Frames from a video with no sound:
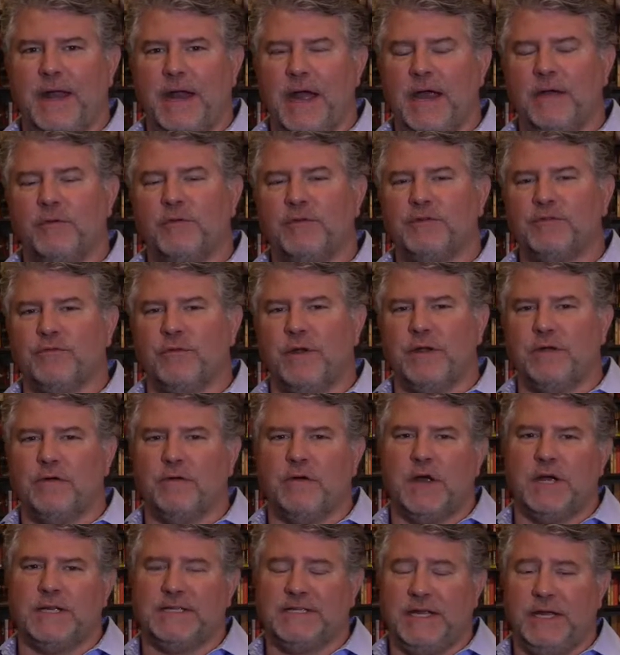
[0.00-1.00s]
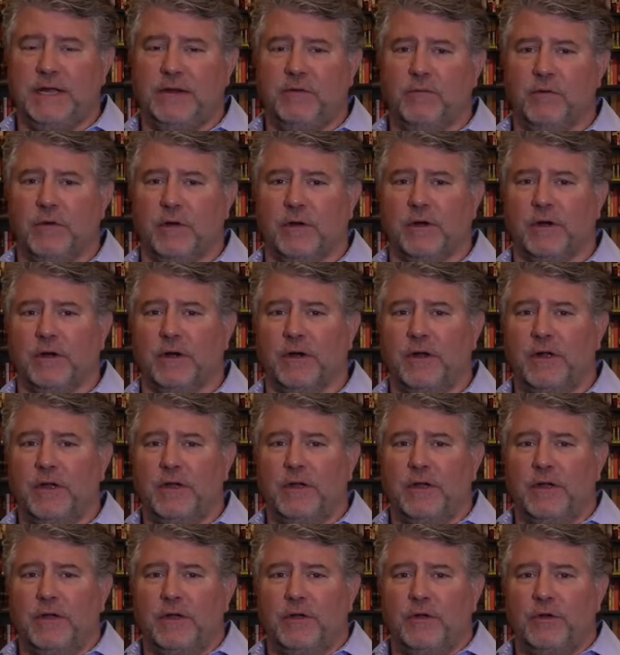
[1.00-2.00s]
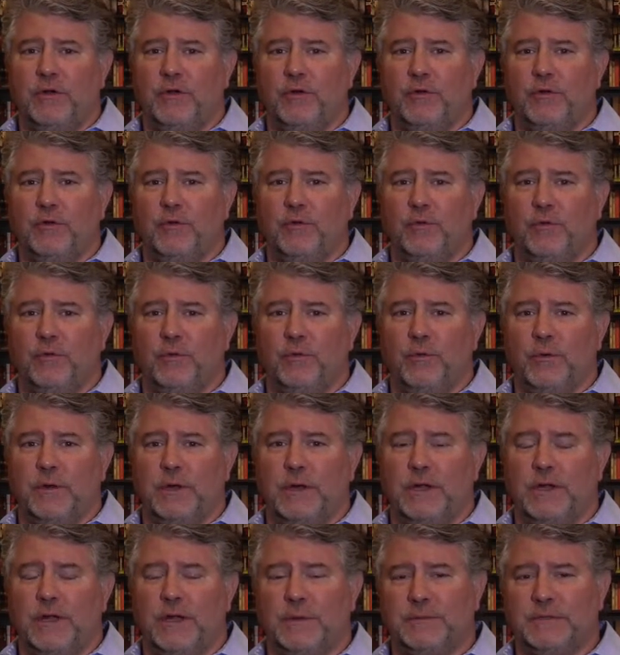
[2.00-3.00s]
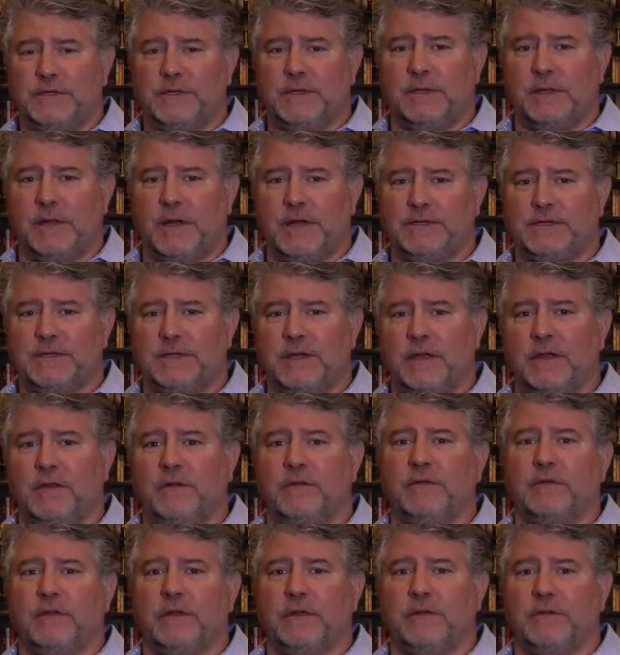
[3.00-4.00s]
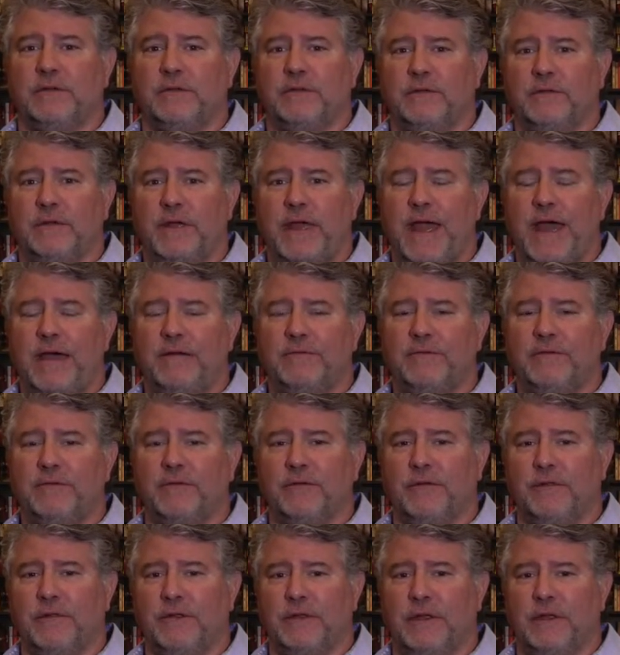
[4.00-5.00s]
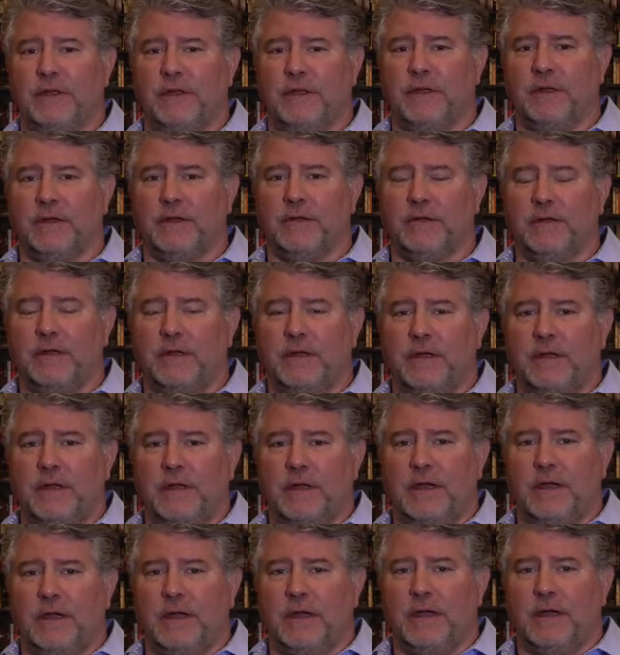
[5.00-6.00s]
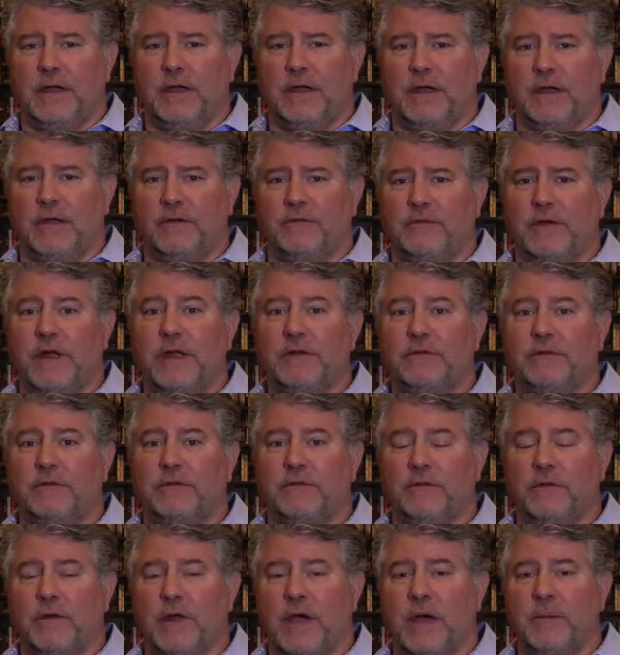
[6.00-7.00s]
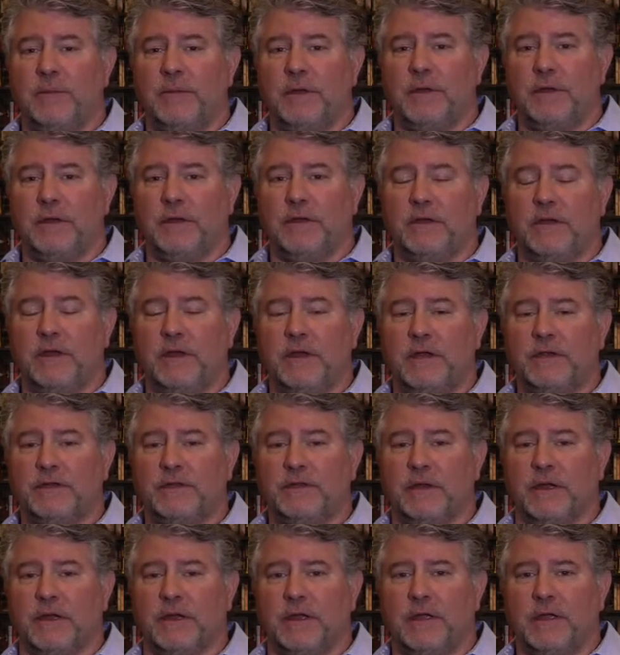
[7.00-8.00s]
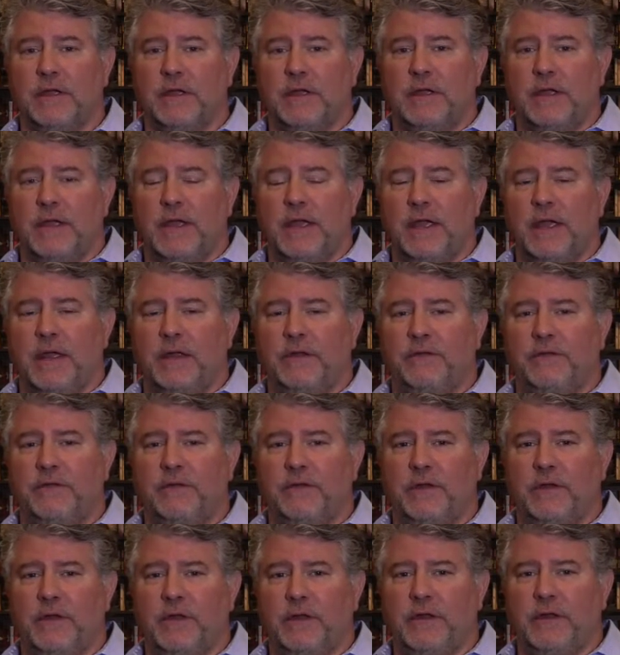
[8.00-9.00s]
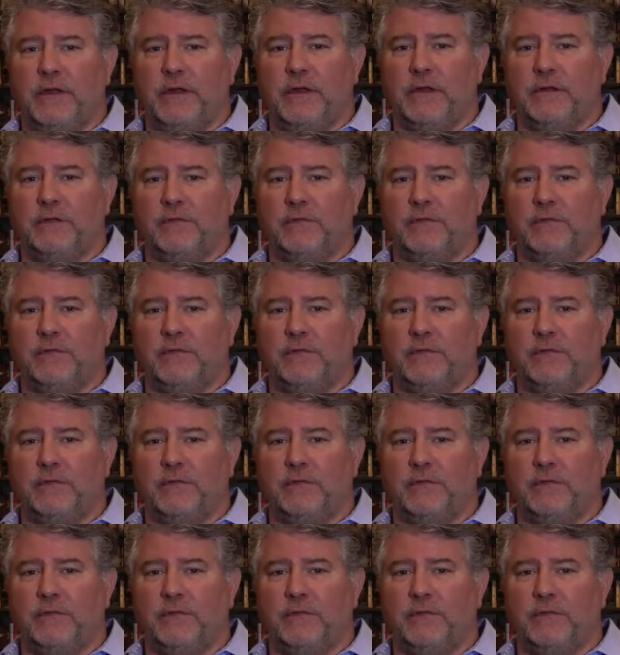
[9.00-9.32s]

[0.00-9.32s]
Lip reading: Irish Red Cross aid worker who comes to Los Angeles after the tragic tsunami in Indonesia, and she